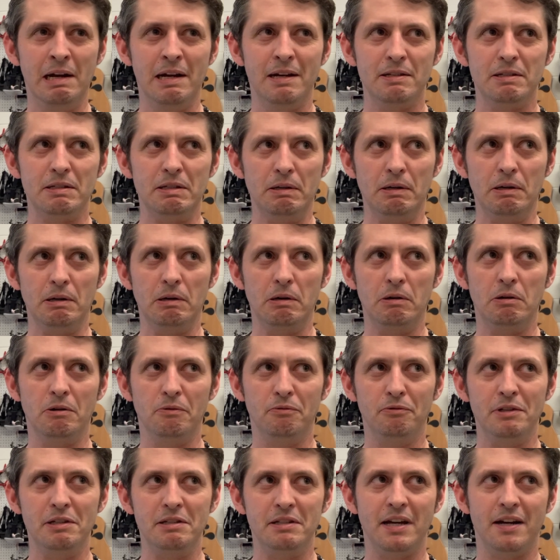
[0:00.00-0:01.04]
So
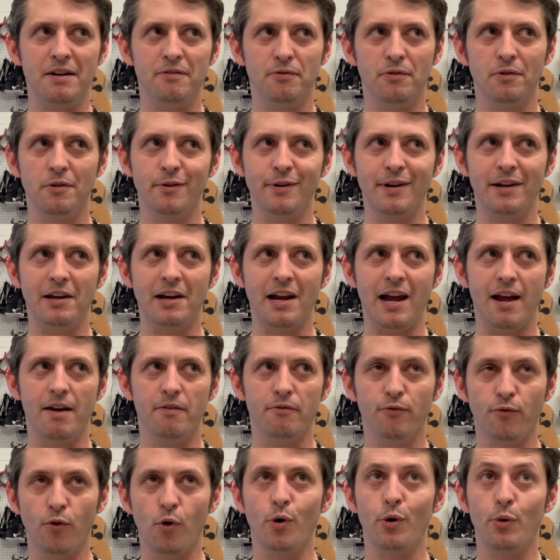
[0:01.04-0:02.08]
hopefully he's got a
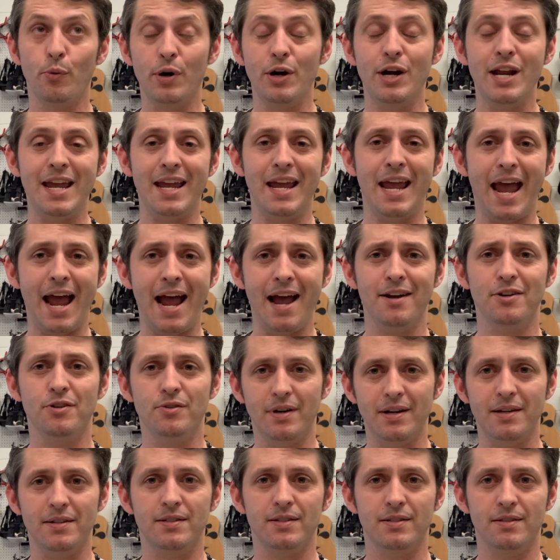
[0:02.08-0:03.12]
forwarding
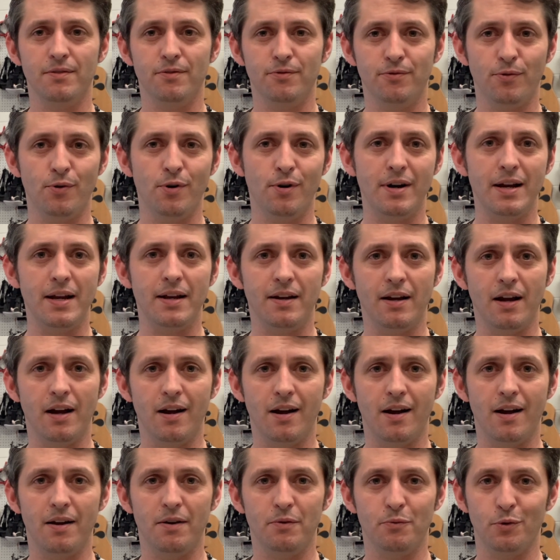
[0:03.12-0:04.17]
address for it.
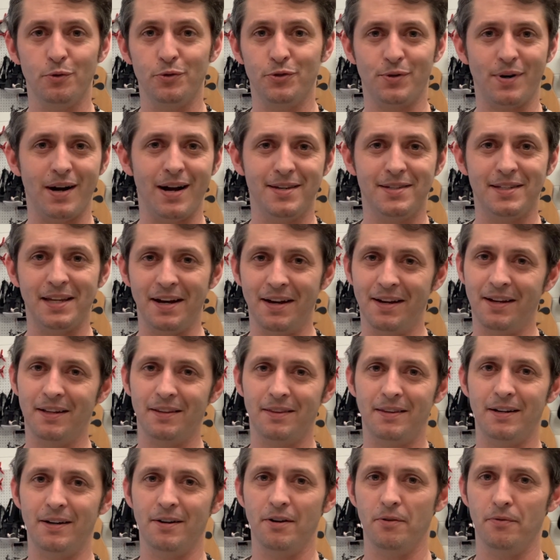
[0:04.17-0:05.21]
We'll try sending
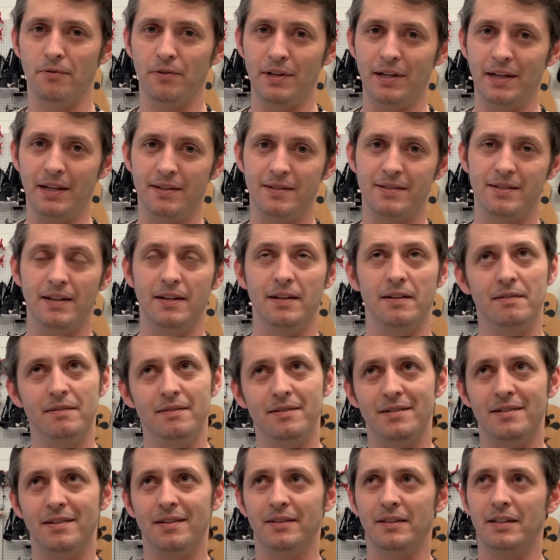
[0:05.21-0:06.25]
it there and hopefully he gets it.
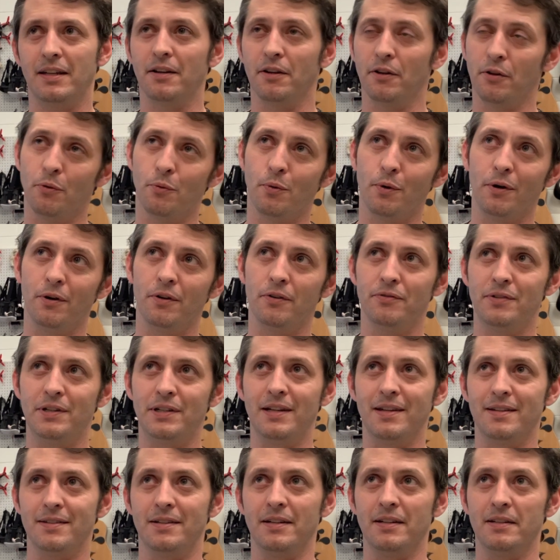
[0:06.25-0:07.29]
It's not the end of the world if he
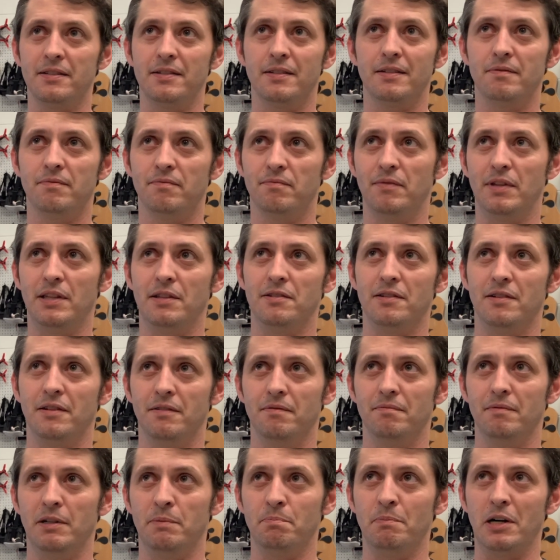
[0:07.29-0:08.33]
doesn't. It's
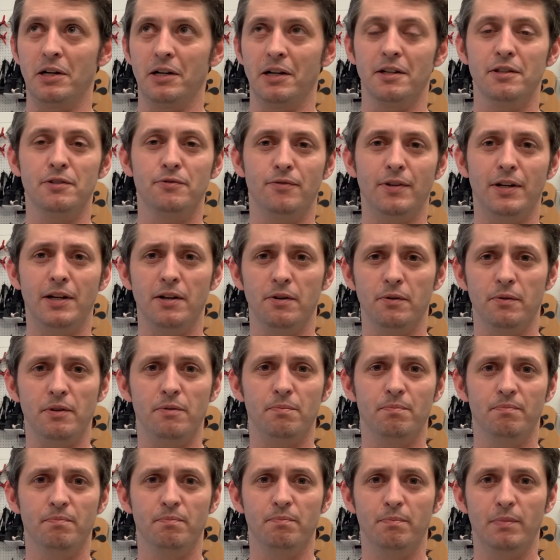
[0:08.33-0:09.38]
an Among Us figure
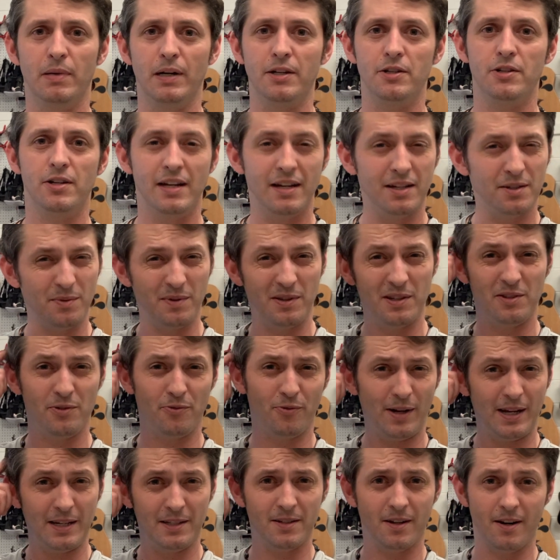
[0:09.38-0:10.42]
with butt cheeks with his
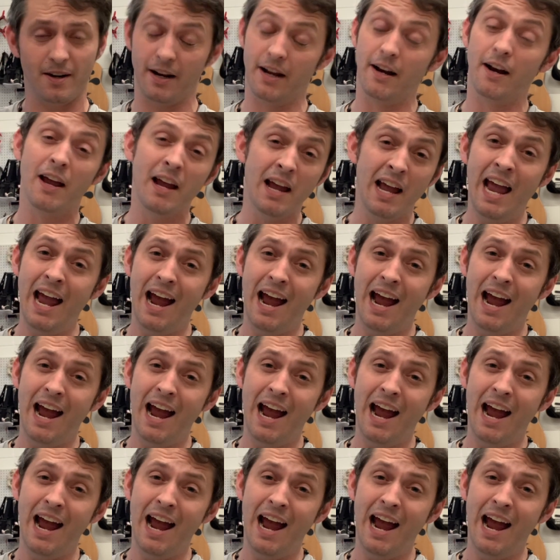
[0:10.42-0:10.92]
face on it.